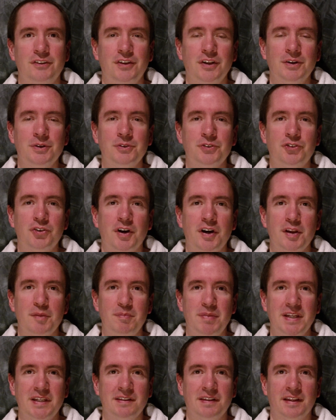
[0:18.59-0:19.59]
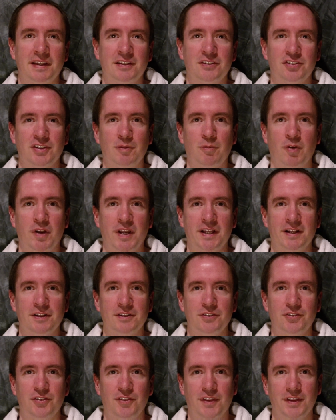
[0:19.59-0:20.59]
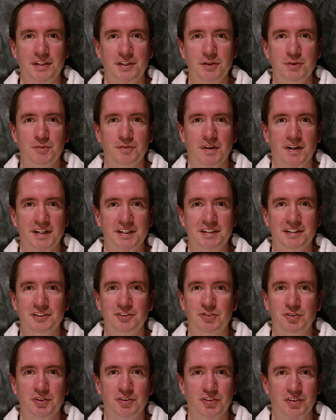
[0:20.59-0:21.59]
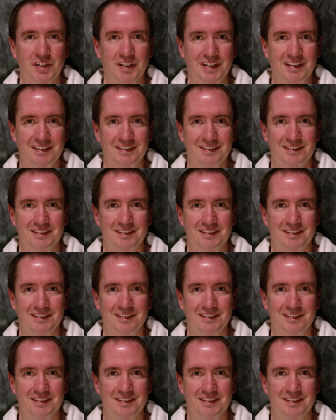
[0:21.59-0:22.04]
Don't try to be like someone else that you find interesting.